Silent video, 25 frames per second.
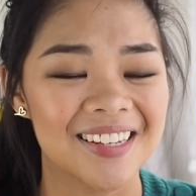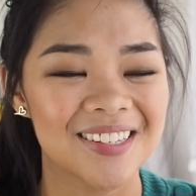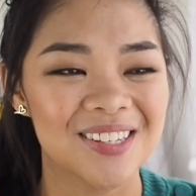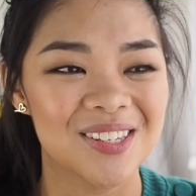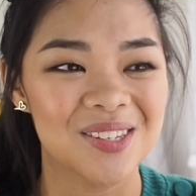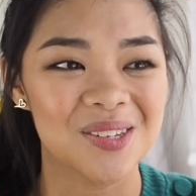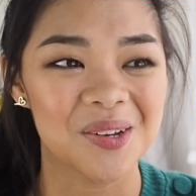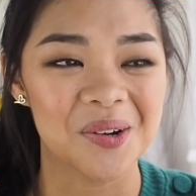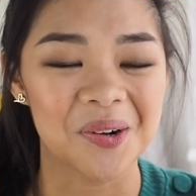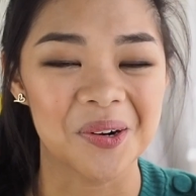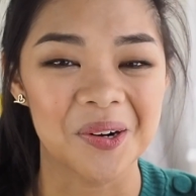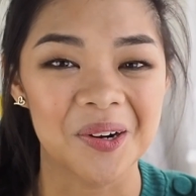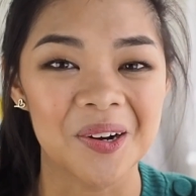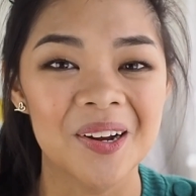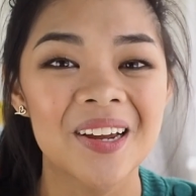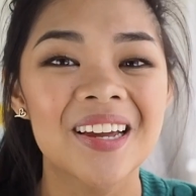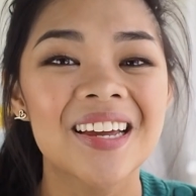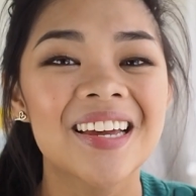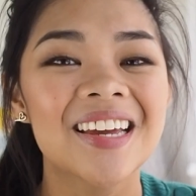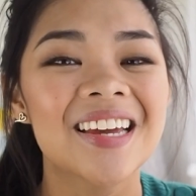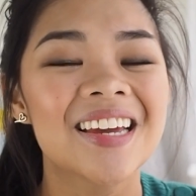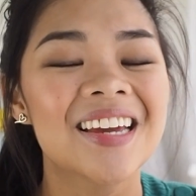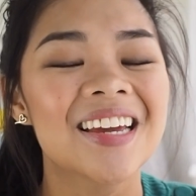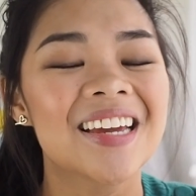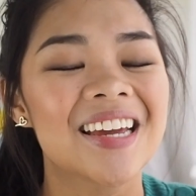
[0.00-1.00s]
So
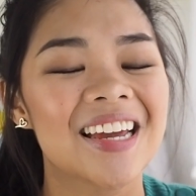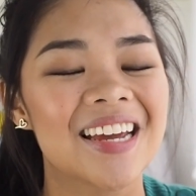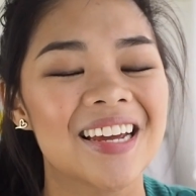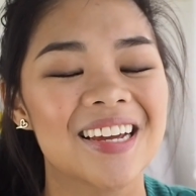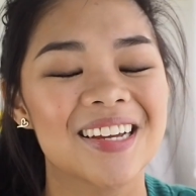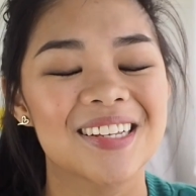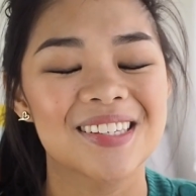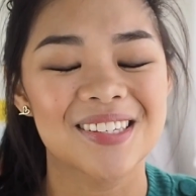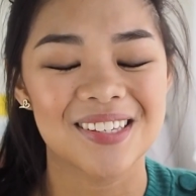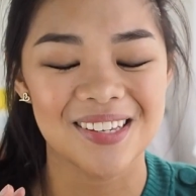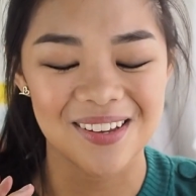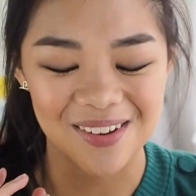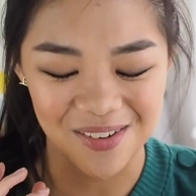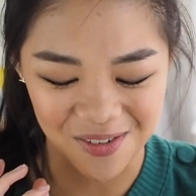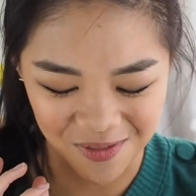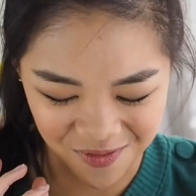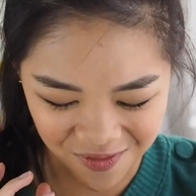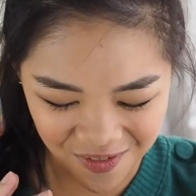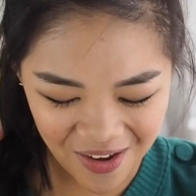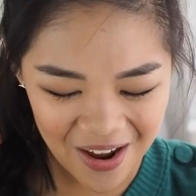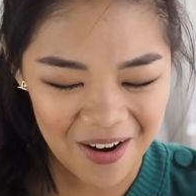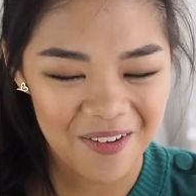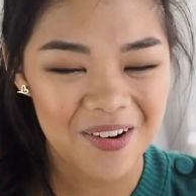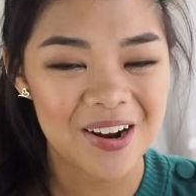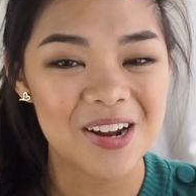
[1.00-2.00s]
it's
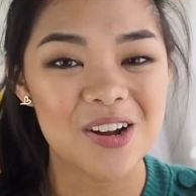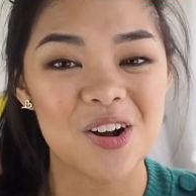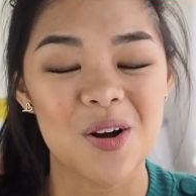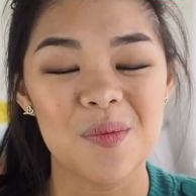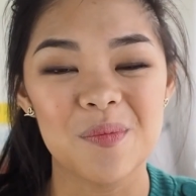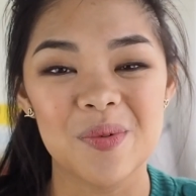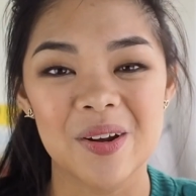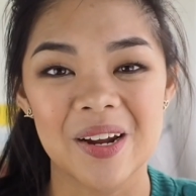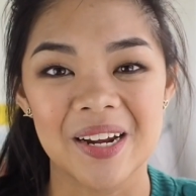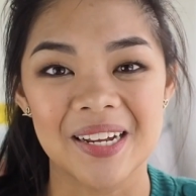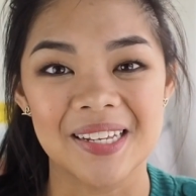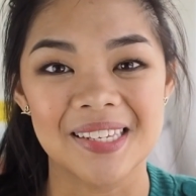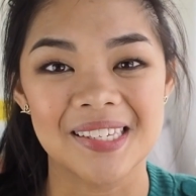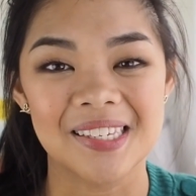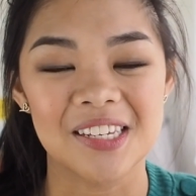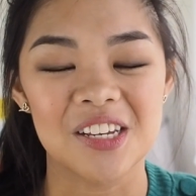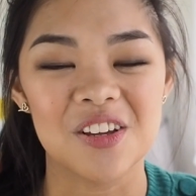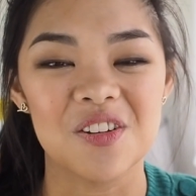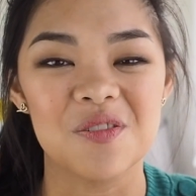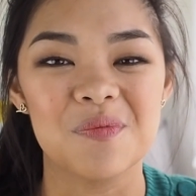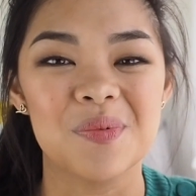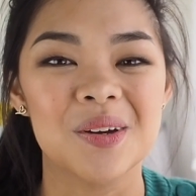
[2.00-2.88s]
very comprehensive,